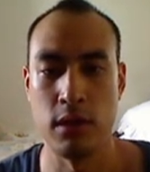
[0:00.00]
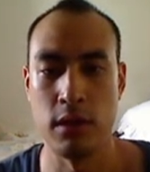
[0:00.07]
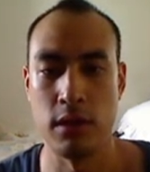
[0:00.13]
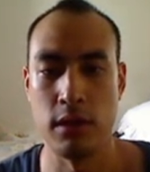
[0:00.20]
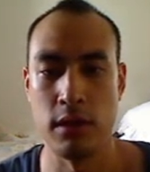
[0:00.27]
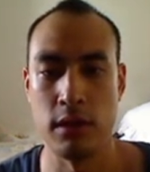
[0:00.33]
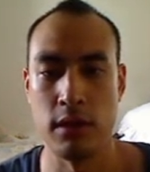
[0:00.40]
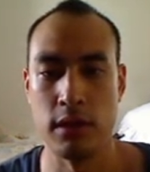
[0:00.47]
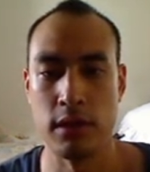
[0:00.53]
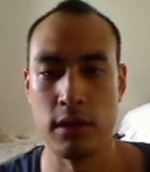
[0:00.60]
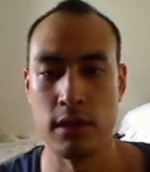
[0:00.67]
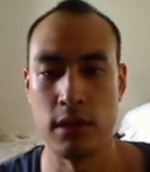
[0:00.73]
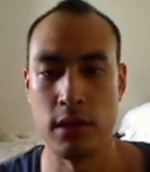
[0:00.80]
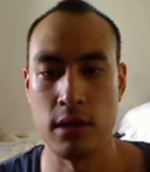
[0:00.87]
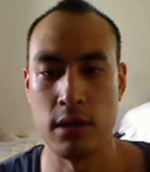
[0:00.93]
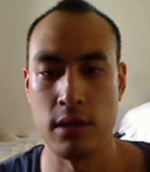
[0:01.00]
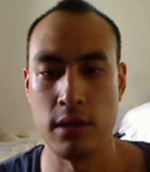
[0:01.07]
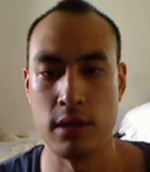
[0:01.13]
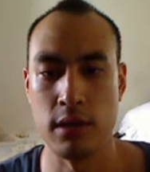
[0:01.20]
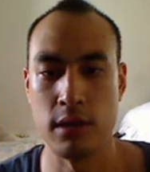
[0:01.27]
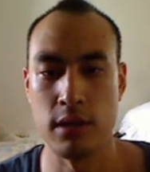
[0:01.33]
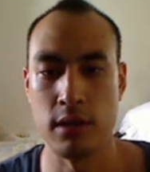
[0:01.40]

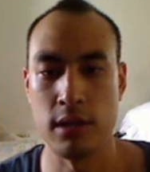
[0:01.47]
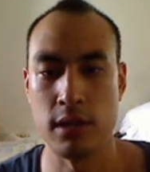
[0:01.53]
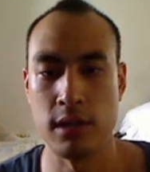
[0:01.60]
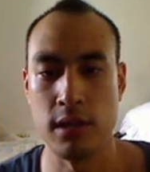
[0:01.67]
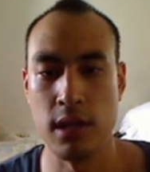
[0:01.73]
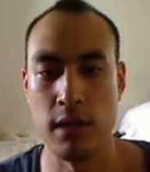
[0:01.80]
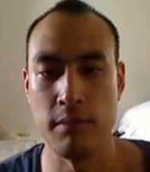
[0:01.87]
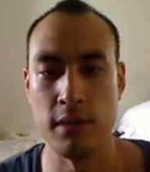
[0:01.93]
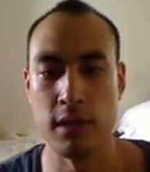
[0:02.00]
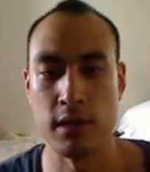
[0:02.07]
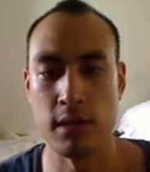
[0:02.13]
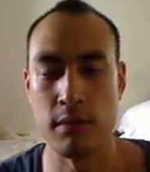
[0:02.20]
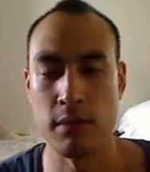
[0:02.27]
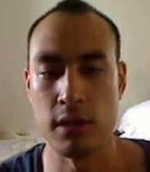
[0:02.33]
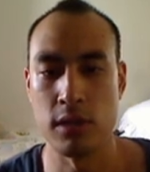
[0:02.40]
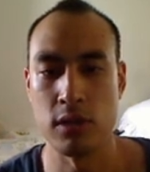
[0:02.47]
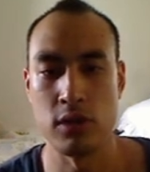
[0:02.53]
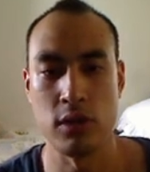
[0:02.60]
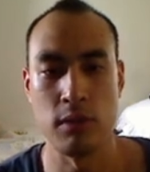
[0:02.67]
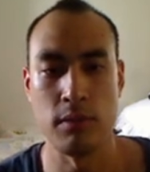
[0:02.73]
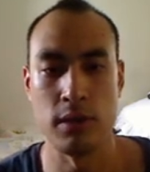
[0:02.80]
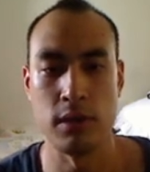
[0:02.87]
let's name this something
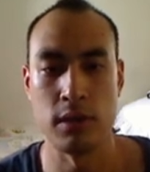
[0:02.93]
stupid.